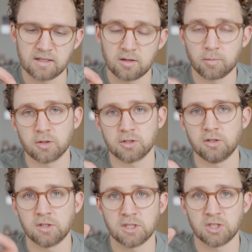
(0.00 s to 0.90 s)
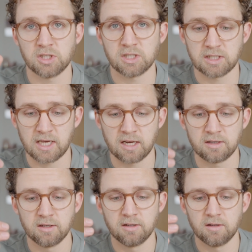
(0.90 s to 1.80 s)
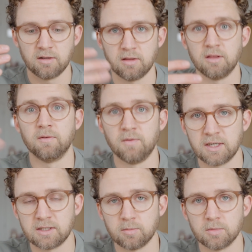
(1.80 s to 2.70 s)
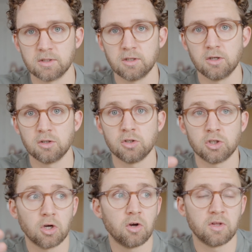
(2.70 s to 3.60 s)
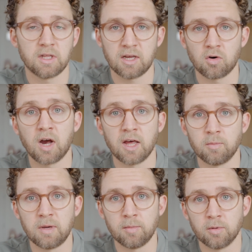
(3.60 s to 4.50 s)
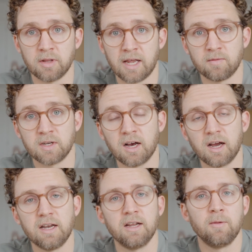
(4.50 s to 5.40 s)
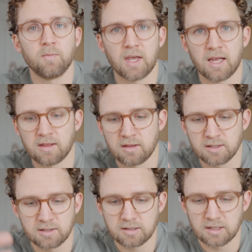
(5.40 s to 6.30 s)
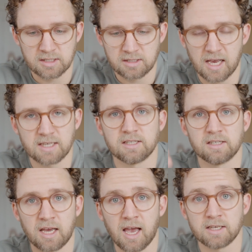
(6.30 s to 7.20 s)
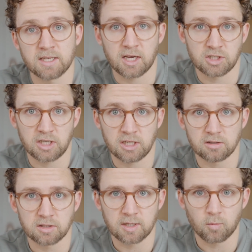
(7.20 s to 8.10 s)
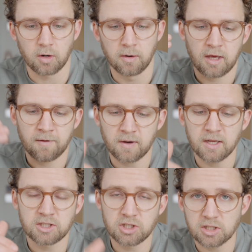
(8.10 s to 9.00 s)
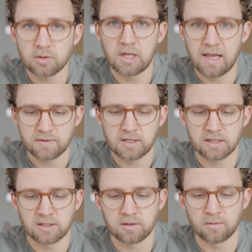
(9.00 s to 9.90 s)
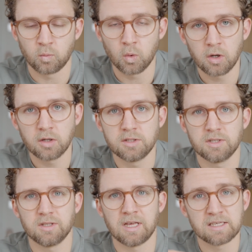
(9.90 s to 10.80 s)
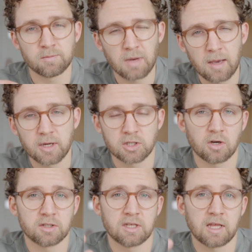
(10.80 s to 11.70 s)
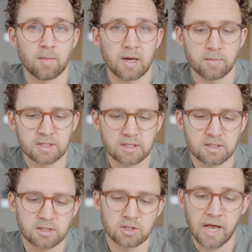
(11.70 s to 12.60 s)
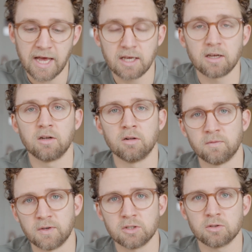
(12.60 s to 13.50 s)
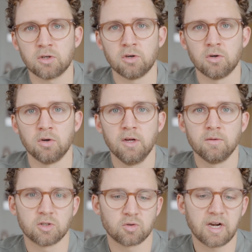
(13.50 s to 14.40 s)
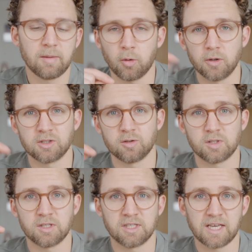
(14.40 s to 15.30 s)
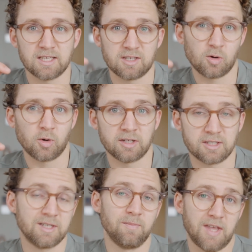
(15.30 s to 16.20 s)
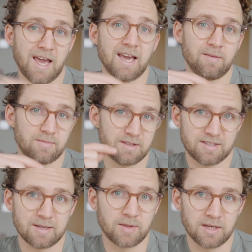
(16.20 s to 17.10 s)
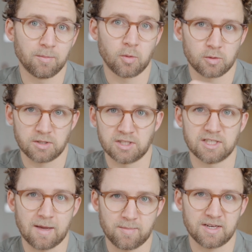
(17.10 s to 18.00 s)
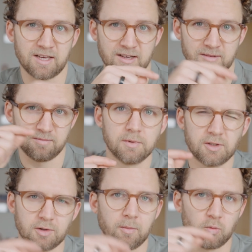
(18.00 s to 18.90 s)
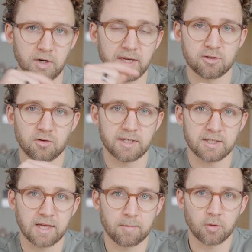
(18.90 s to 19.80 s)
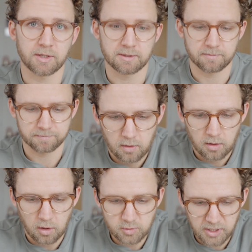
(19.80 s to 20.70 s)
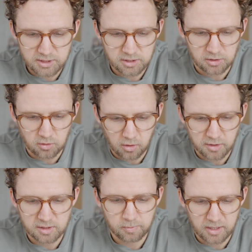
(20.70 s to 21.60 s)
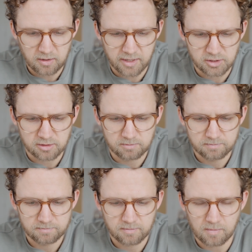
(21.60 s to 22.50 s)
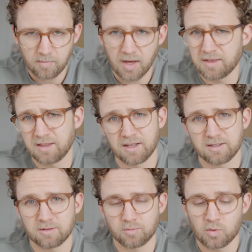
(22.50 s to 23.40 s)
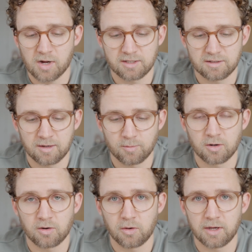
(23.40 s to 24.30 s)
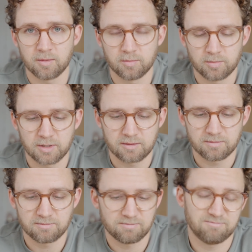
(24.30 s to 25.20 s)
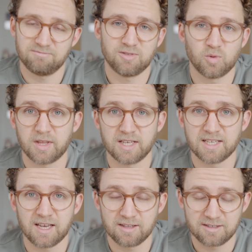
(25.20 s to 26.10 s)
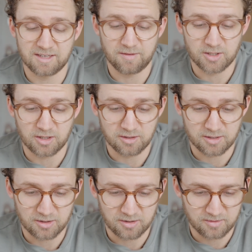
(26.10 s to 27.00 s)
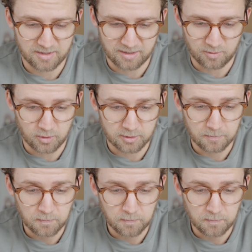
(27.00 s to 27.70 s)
that the prosecutor has just said the victims, to show that there are other people that have died and this assassin has actually killed someone. If I just left it as the words, there's maybe a chance that they might miss it. So adding a little visual cue just really points to it to say to the audience, hey, something important just happened here. So I'm reiterating that point. Objection, Your Honor, speculation. I think that's right. I'm not a lawyer, but it's what they say in the TV shows, so I think it works.